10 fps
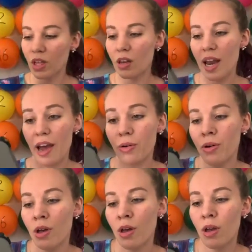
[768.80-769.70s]
Now,
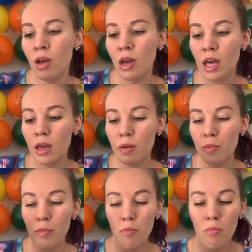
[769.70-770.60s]

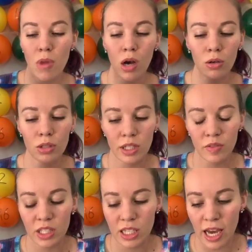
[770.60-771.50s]
most of
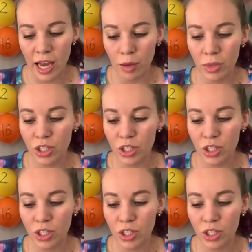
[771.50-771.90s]
the time